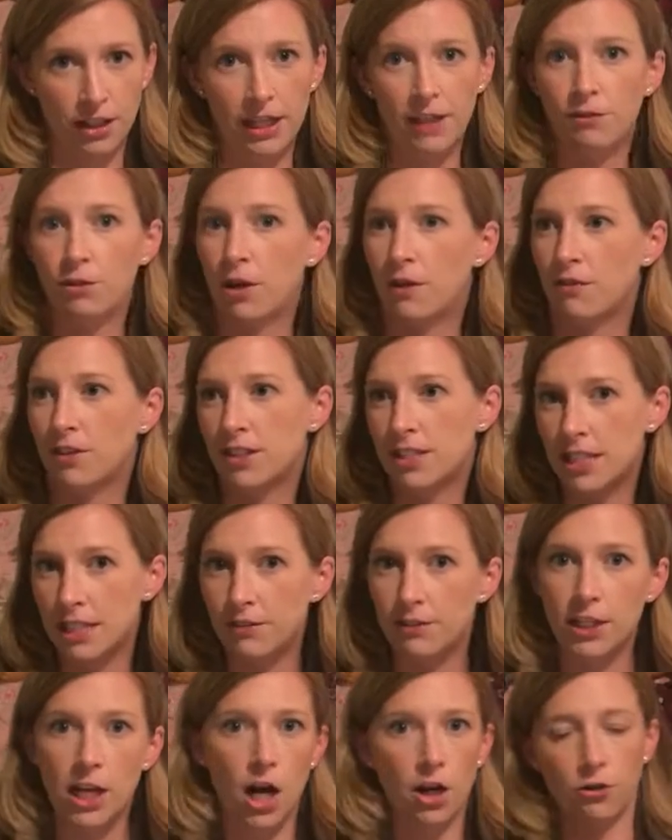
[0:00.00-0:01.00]
Like if you have the
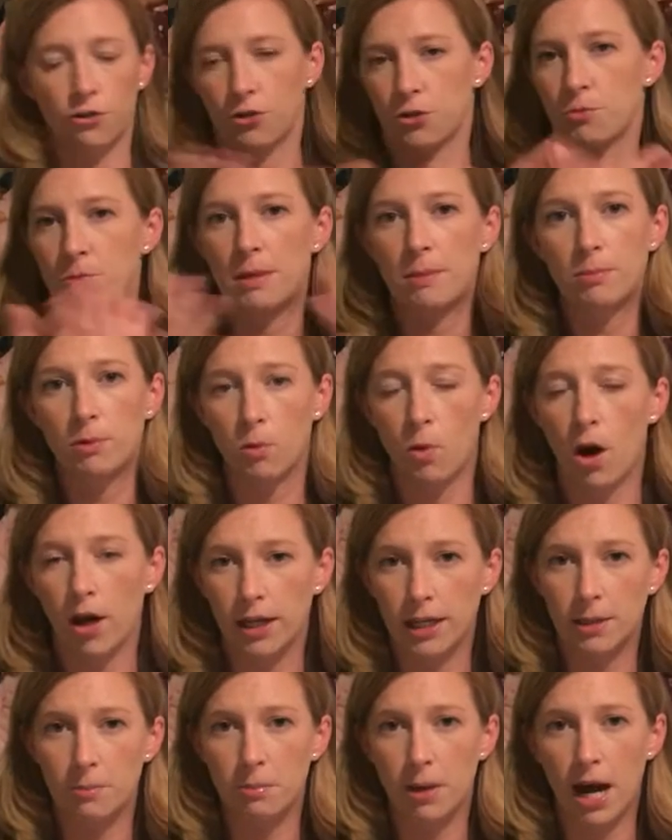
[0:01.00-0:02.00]
TV on or there's people
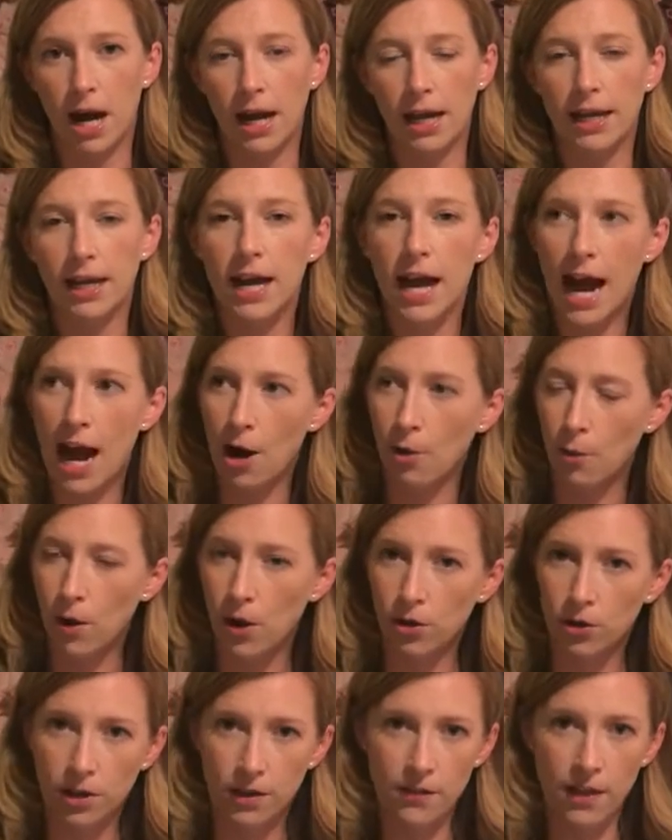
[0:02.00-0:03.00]
walking by, how
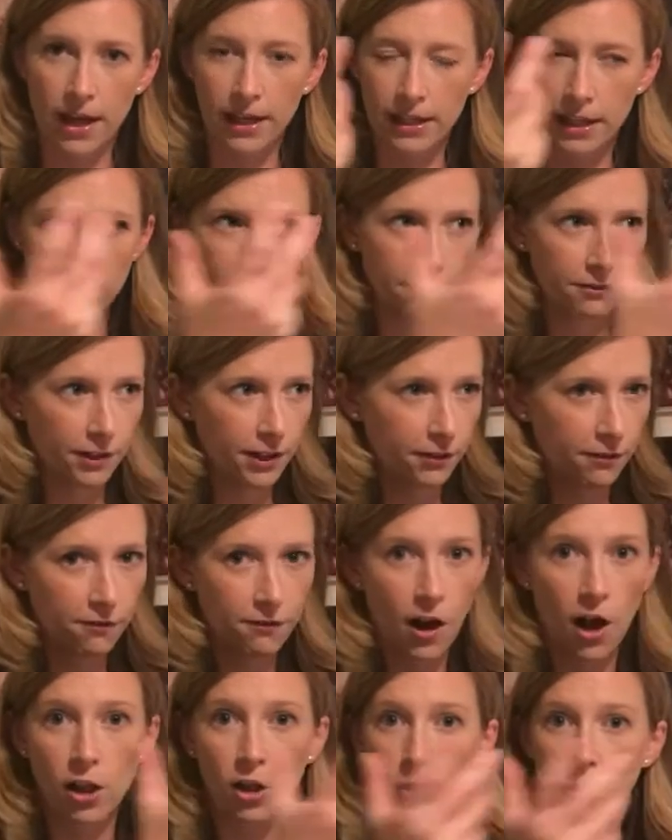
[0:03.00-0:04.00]
well can that infant
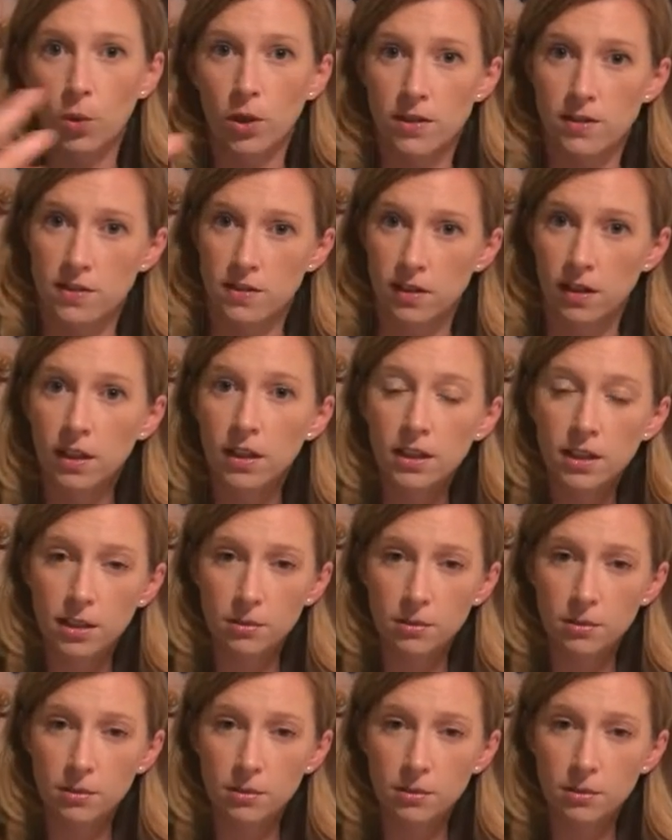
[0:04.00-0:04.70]
follow what's,